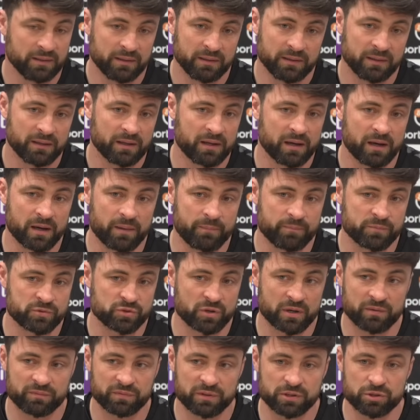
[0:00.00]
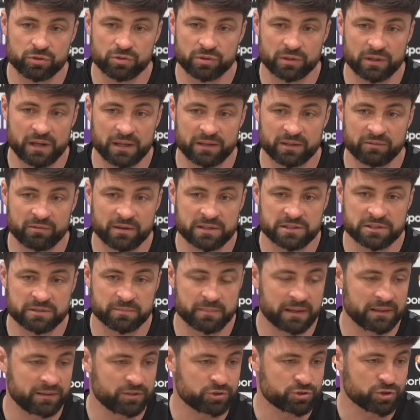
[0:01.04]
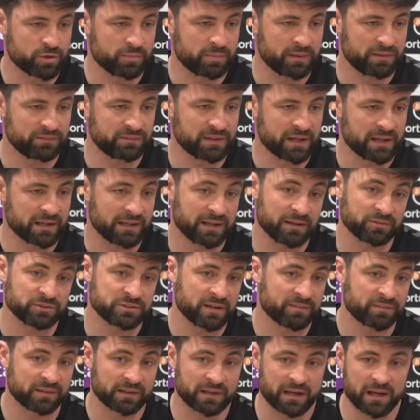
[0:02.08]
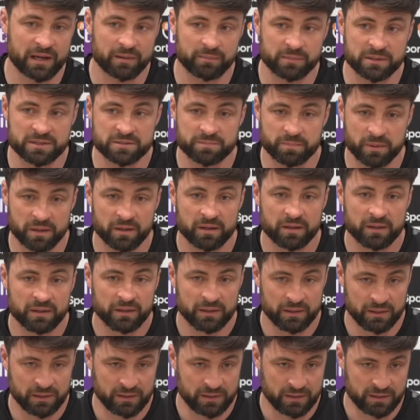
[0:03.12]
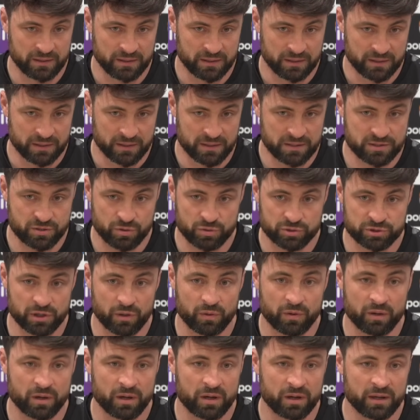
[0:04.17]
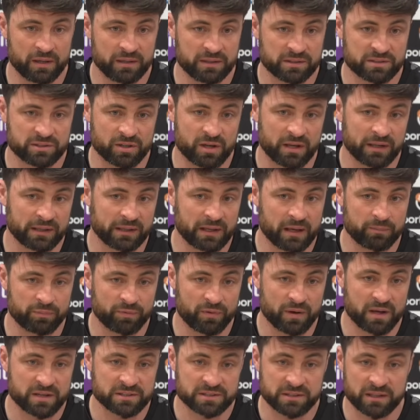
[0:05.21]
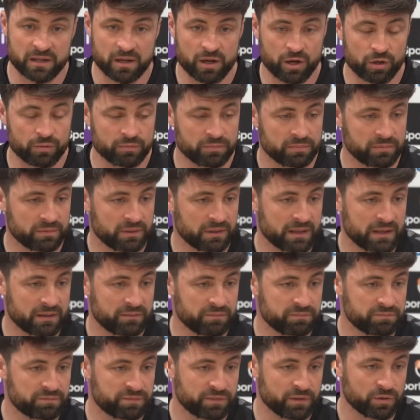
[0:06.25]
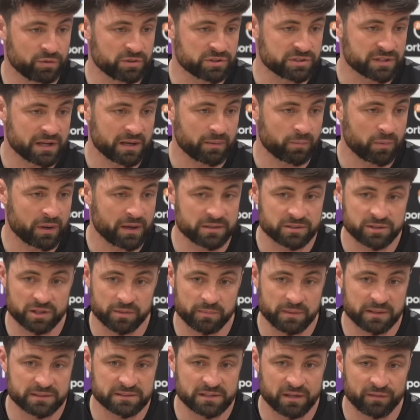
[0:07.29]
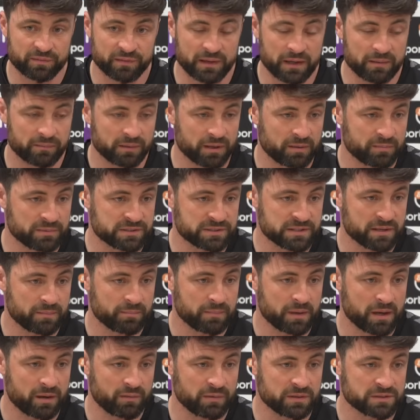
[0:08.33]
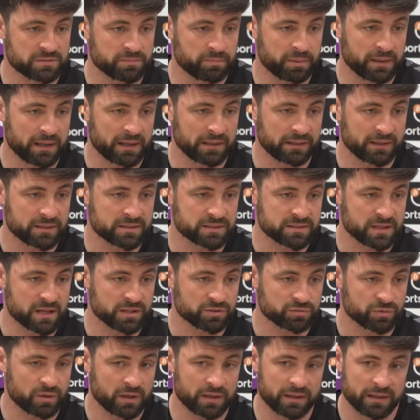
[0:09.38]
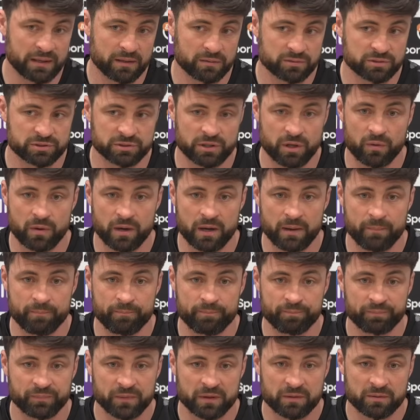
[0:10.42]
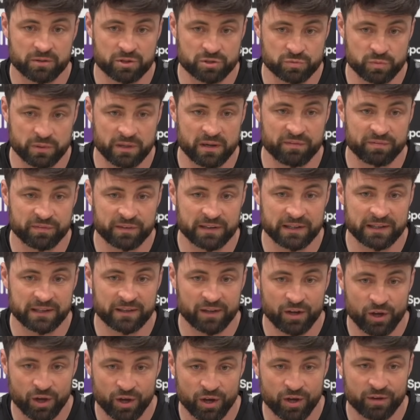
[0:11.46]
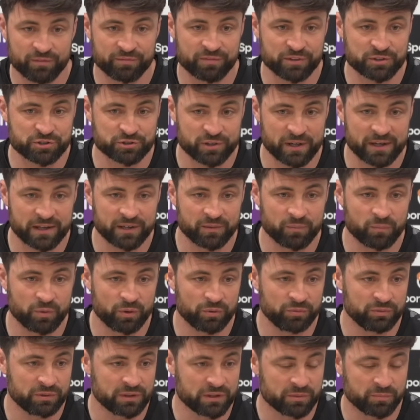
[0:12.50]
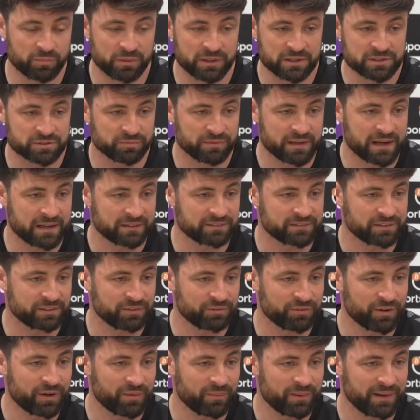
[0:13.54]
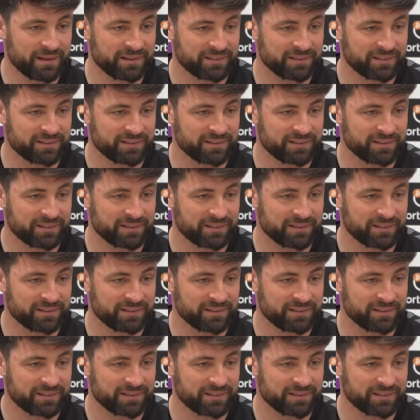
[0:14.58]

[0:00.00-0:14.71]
So I don't think you can underestimate the job they've done and how tough the game is. But it's also an exciting game for us, and I hope that they feel the same way. It's going to be a tough game coming to St Mary's and playing against us right now. So because we are feeling hurt and frustrated and wounded, and we need to react in the right way.